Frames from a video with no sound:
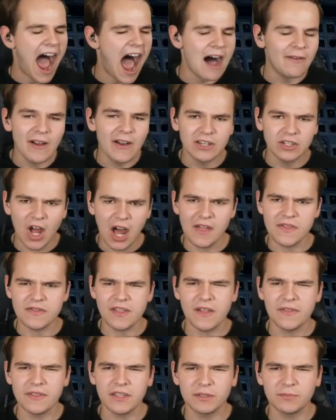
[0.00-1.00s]
Have I
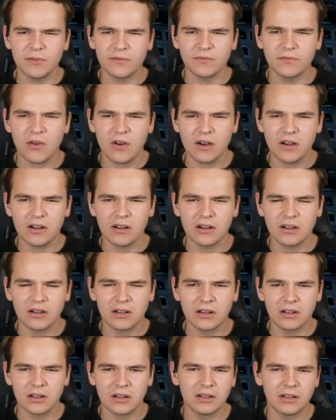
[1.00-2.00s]
not done this before?
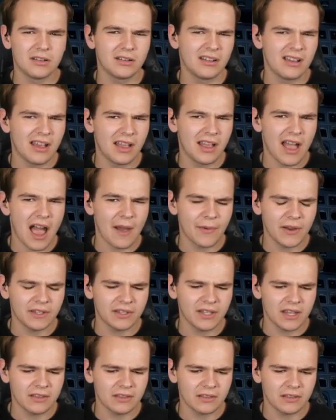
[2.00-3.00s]
Have I
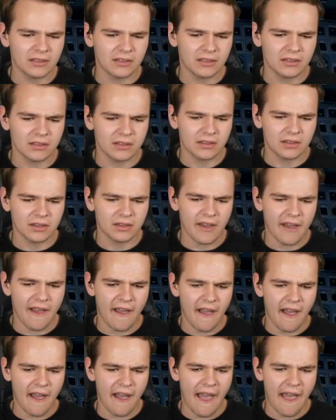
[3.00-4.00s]
done,
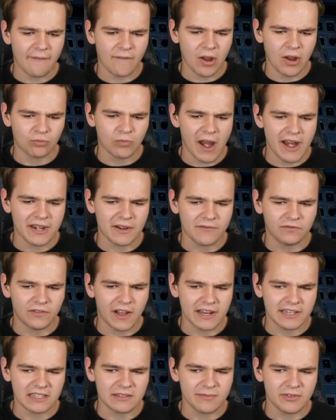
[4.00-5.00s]
have I rated
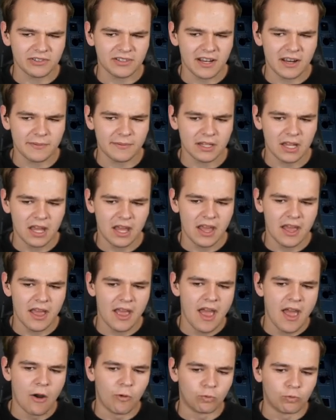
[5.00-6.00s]
flight simulator
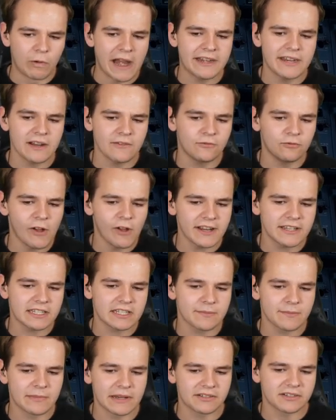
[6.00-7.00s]
setups? Rating flight
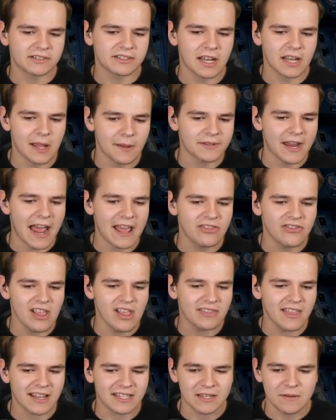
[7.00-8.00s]
simulator setups. I
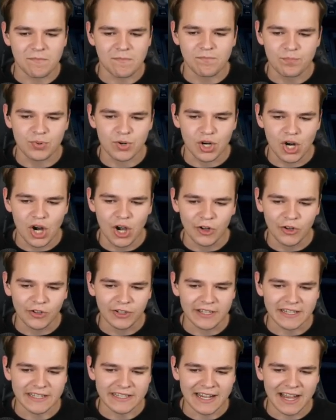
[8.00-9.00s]
think that's a
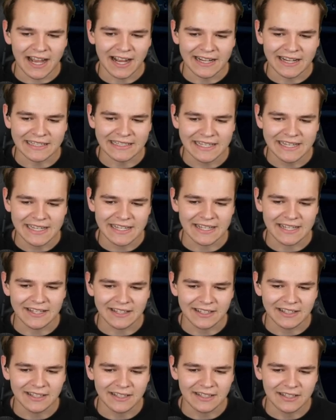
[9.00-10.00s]
brilliant
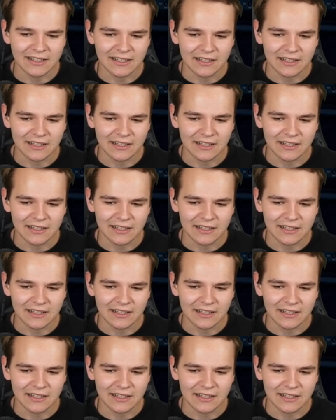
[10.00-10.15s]
idea.